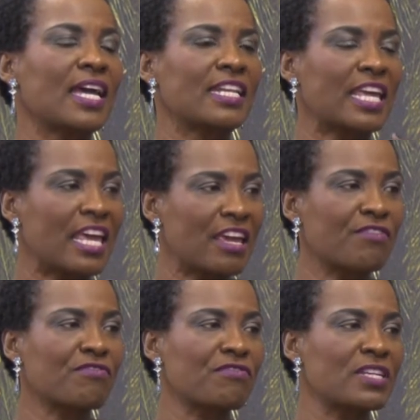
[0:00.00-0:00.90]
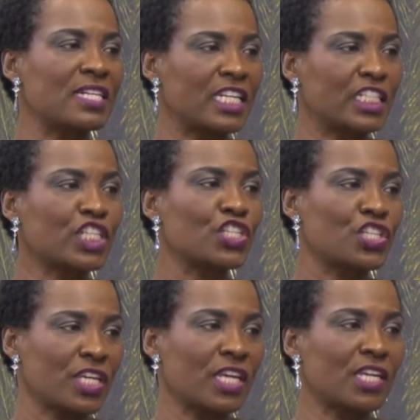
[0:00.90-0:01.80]
And every little
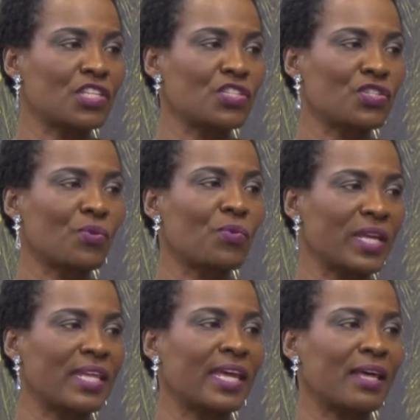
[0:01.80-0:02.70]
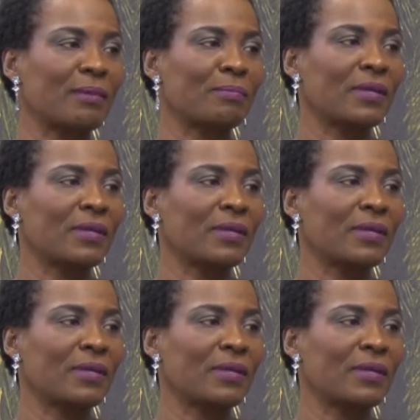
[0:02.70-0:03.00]
change will help.